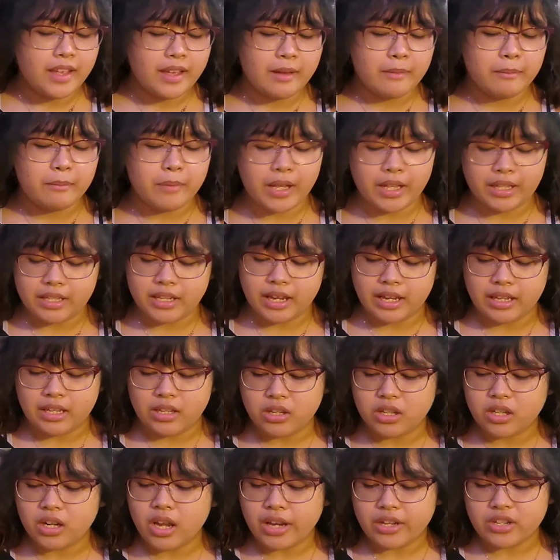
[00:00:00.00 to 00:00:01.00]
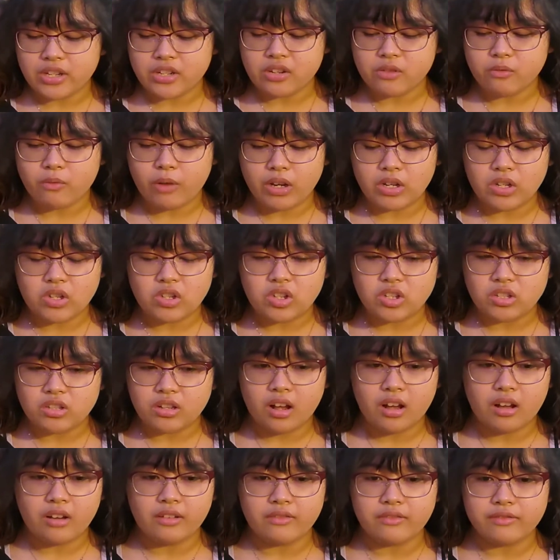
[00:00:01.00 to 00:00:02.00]
But yeah, you can actually wash this
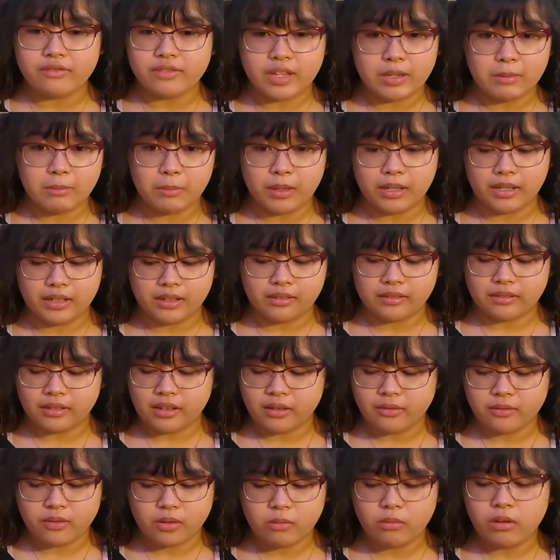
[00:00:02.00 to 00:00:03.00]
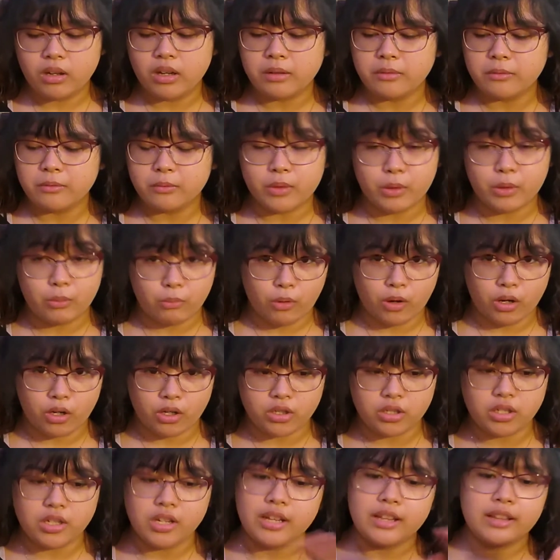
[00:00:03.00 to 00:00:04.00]
off immediately if you want with water